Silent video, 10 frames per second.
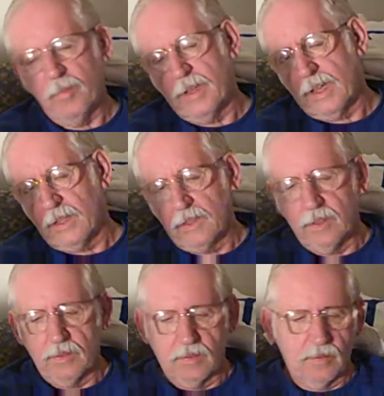you
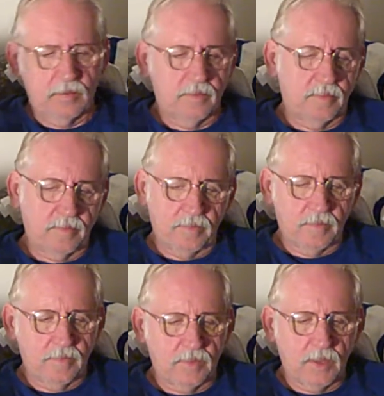don't.
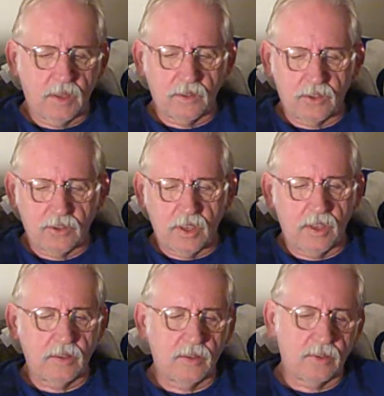oh, Papa.